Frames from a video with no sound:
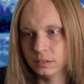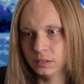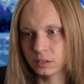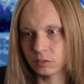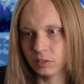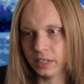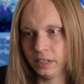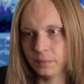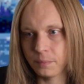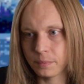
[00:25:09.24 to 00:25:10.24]
Not
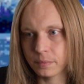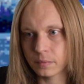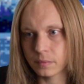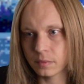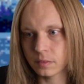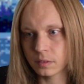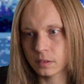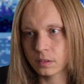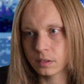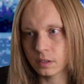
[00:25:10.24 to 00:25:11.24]
great.
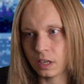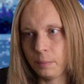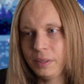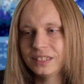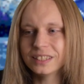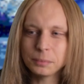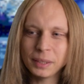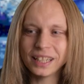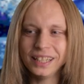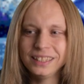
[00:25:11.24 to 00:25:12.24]
I mean, it does
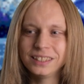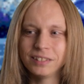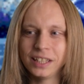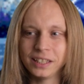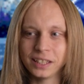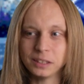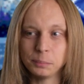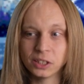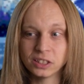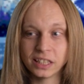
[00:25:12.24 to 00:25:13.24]
make it easier in any case
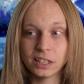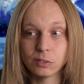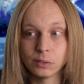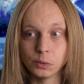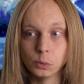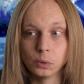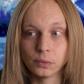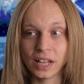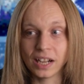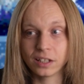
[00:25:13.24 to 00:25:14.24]
because it gets rid of all of
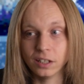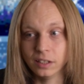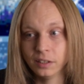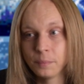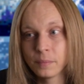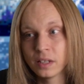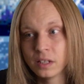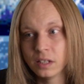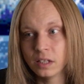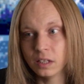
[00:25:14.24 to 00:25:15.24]
that colour,
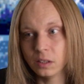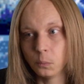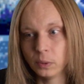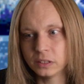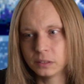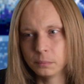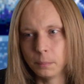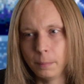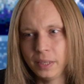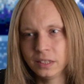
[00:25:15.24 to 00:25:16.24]
which
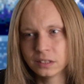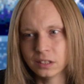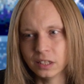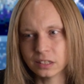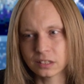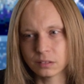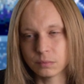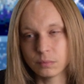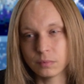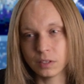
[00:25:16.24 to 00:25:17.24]
means that it's,
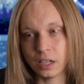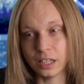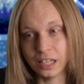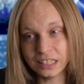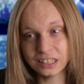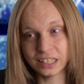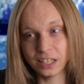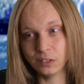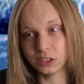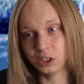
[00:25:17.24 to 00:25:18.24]
unless they
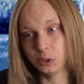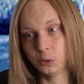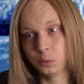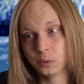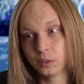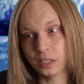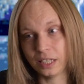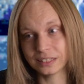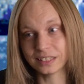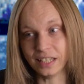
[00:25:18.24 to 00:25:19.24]
give it to you
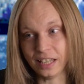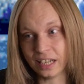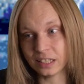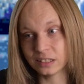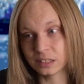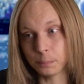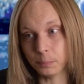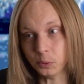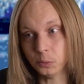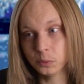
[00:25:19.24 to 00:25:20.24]
as the next
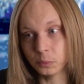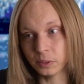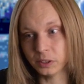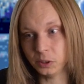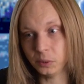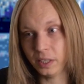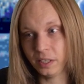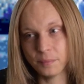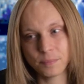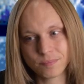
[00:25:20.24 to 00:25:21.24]
ball, the one that you
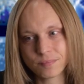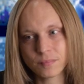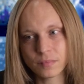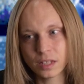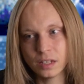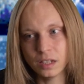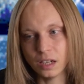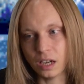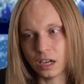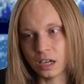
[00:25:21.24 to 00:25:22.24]
hit,
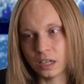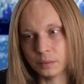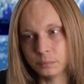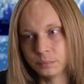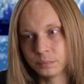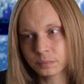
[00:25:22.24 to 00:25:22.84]
and